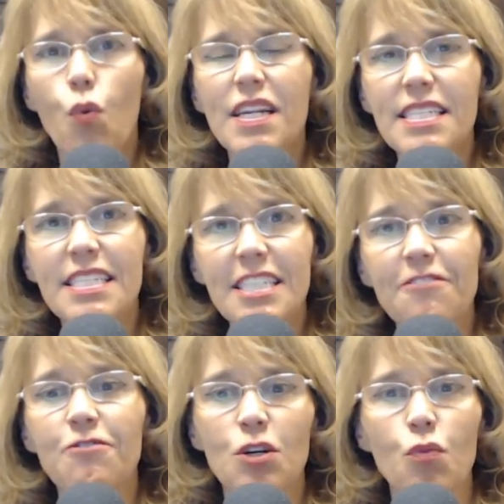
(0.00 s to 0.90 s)
What is
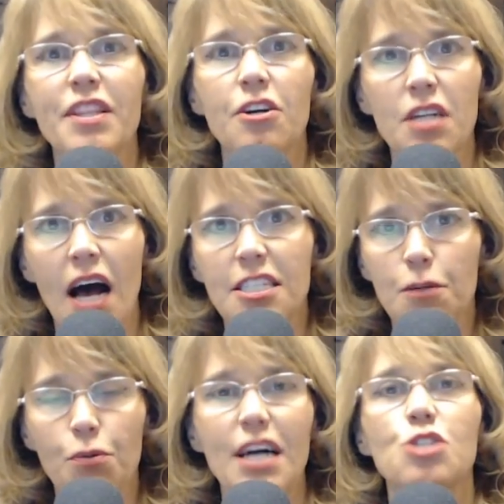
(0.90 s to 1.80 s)
different when they're not
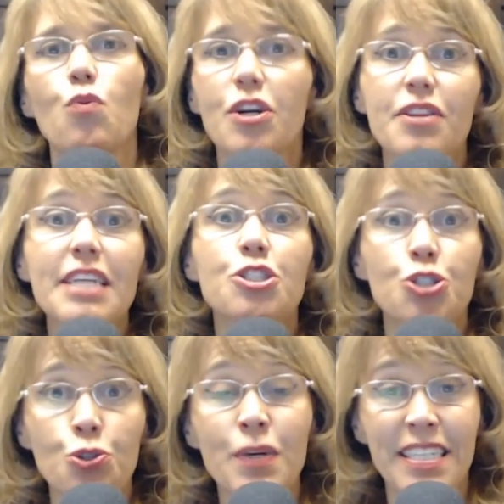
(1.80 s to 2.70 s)
depressed? What are they
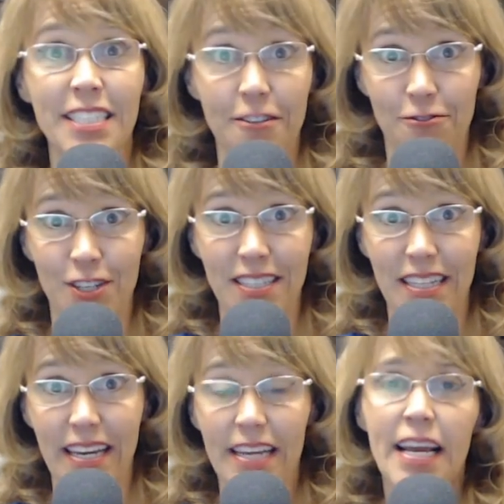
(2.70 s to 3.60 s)
doing
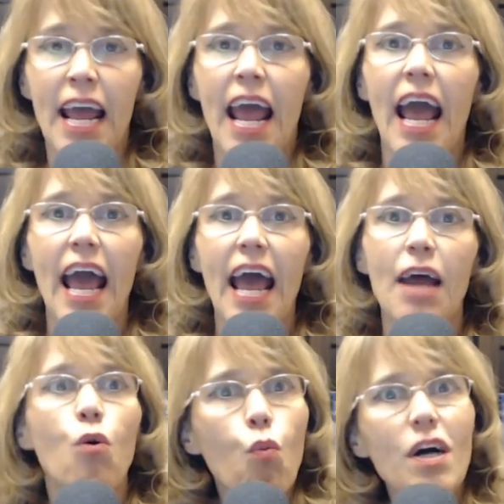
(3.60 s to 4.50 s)
differently?
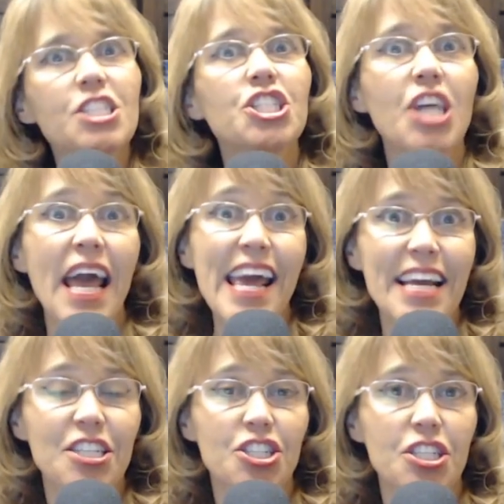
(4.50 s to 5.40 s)
And what
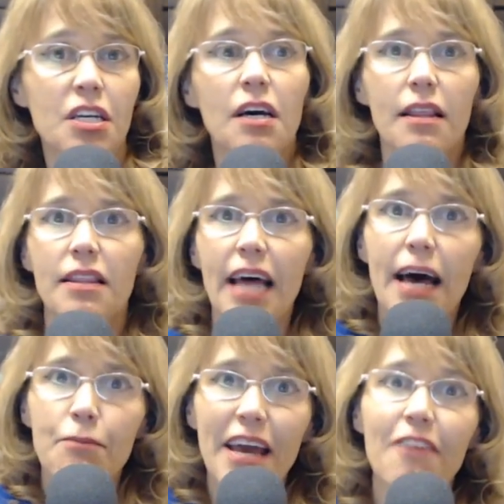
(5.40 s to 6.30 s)
changed
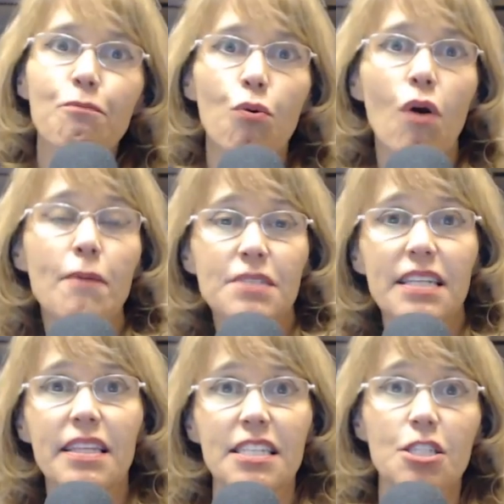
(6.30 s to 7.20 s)
that may have
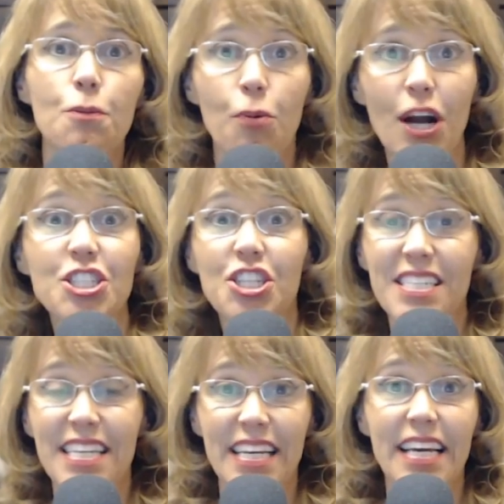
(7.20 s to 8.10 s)
prompted this
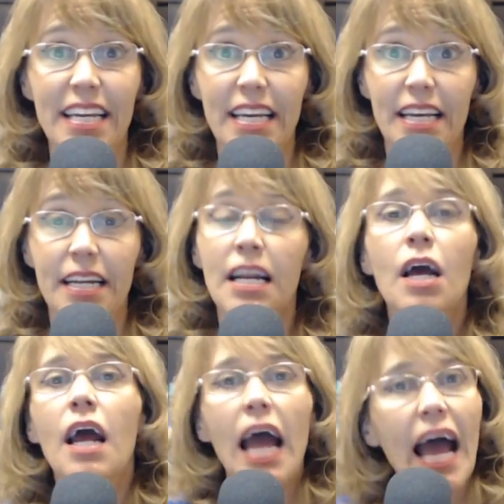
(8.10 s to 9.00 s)
depression to kick in?
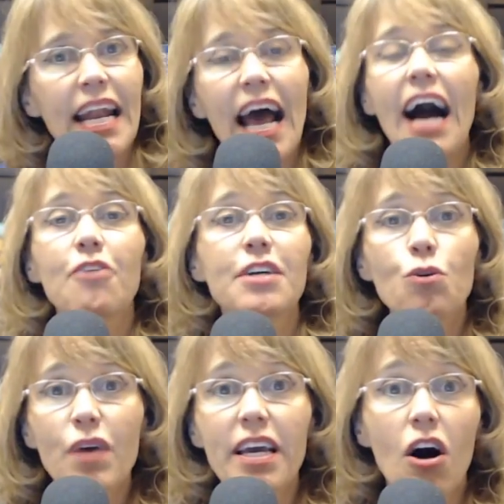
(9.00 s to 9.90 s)
And how
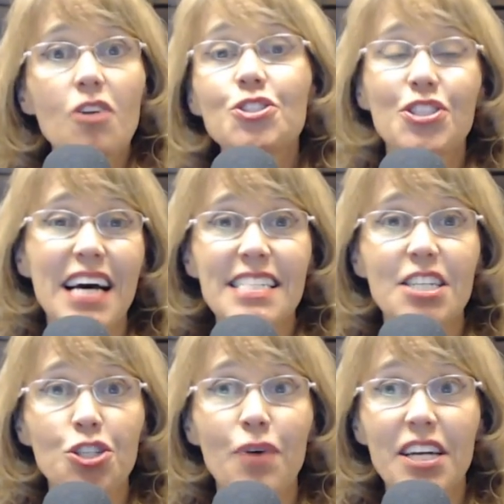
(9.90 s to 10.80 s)
can we alter that
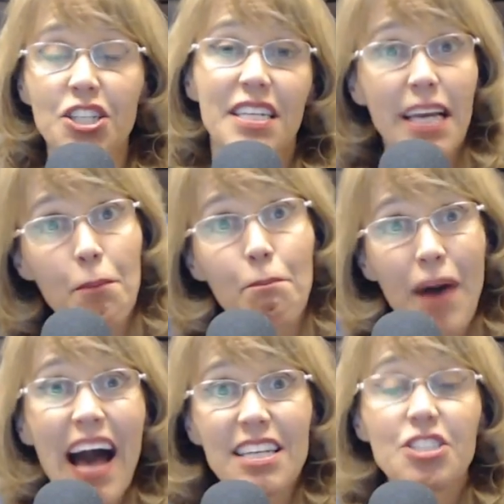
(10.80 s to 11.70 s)
situation to get
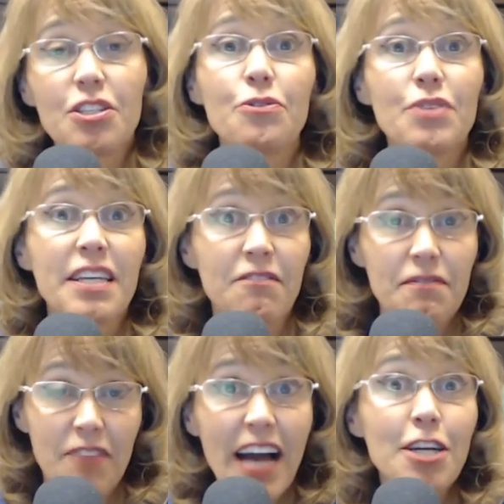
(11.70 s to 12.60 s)
back to the
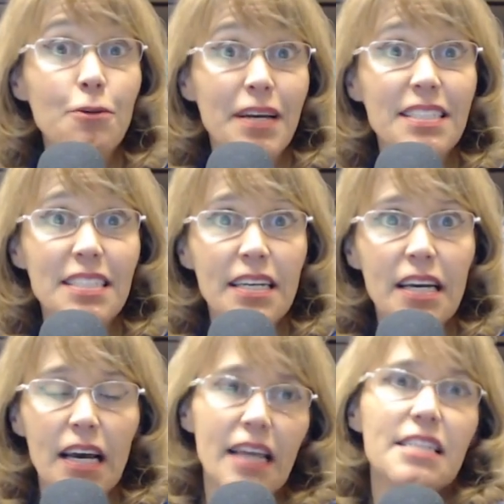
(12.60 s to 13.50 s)
environment
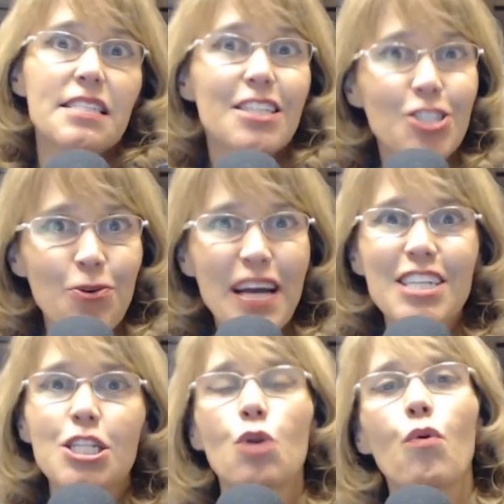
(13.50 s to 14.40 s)
and the
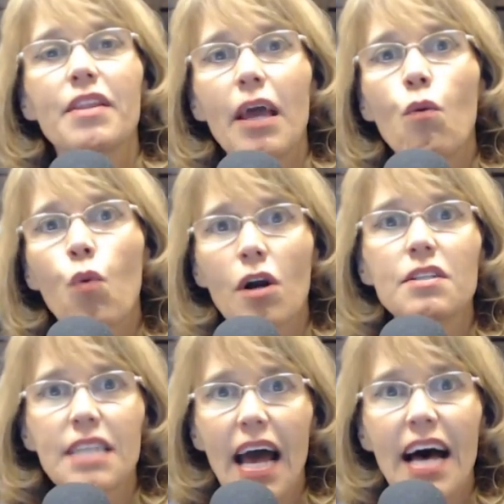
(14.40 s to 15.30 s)
situation where they
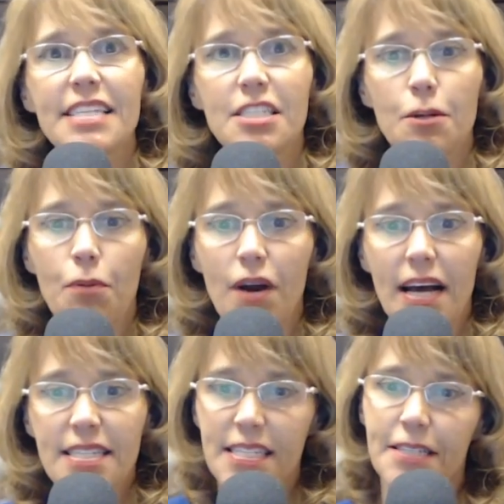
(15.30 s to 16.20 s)
weren't as
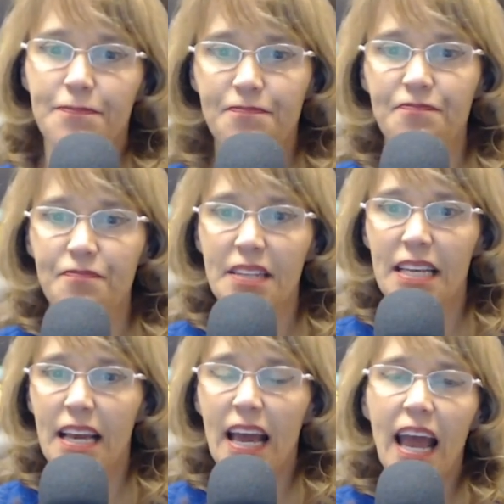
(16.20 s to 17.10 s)
depressed?
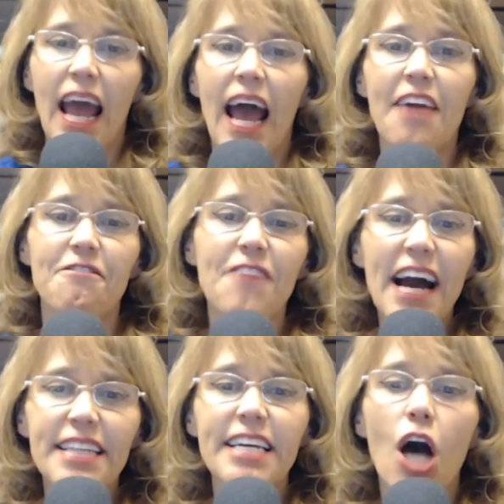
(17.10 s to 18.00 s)
And
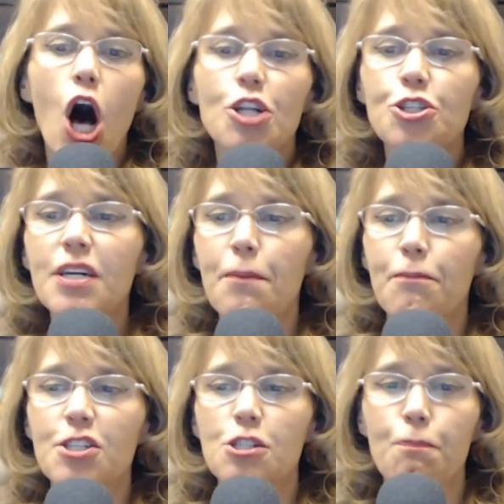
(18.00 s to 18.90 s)
finally,
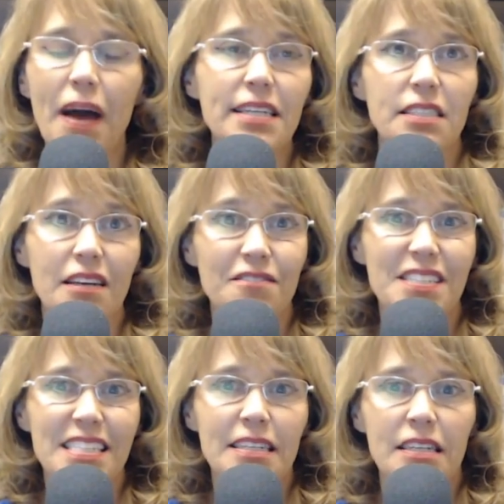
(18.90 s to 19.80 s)
alternate
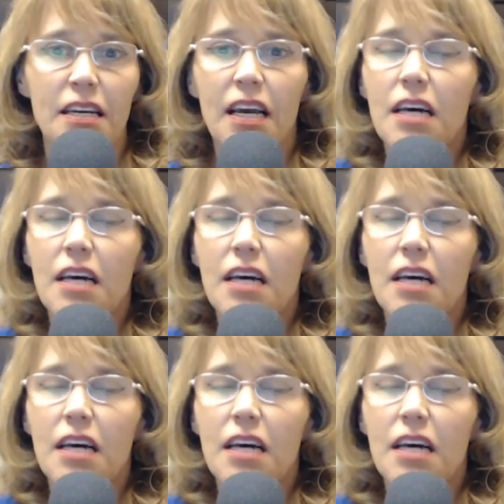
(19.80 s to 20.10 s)
perspectives.